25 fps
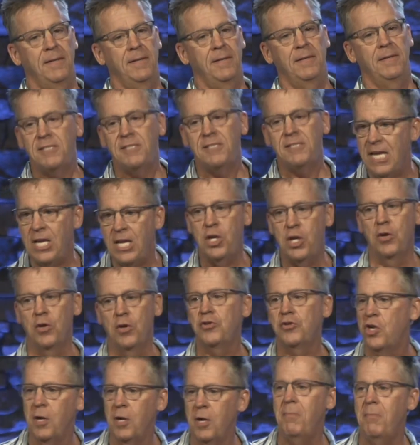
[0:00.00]
Ezekiel,
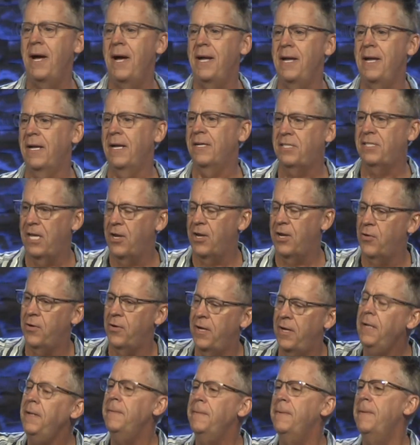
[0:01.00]
Jeremiah,
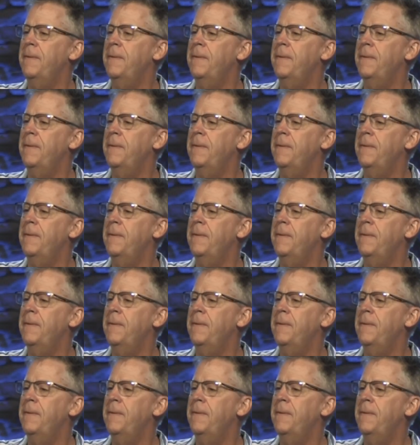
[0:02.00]
etc